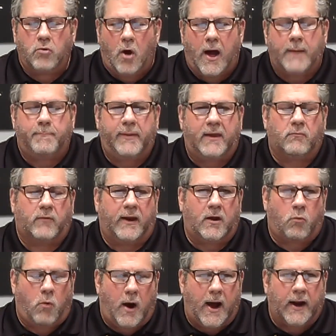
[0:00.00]
not be
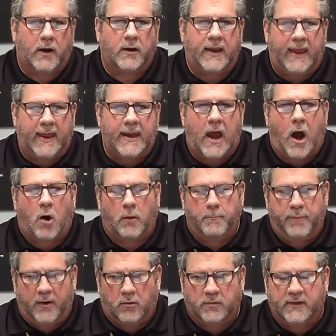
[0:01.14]
required in our
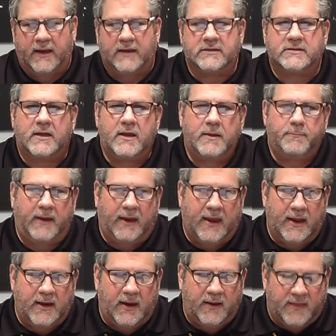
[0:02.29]
buildings
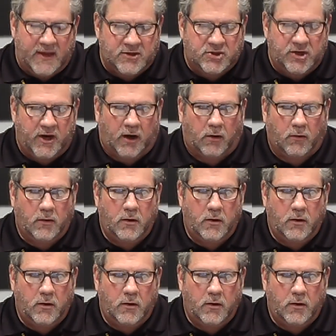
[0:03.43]
beginning this year.